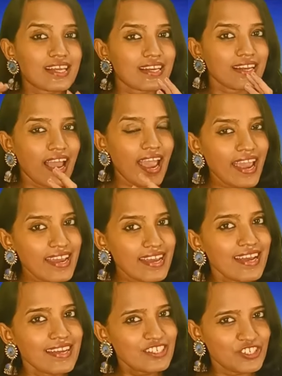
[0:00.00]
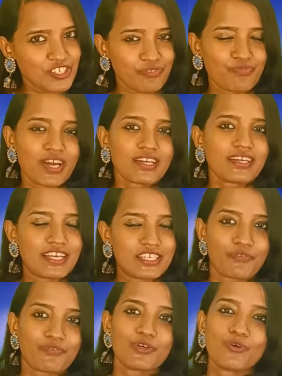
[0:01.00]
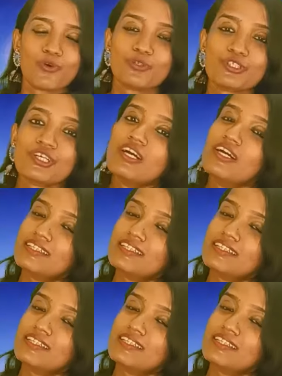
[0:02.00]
is an AI-driven interview coach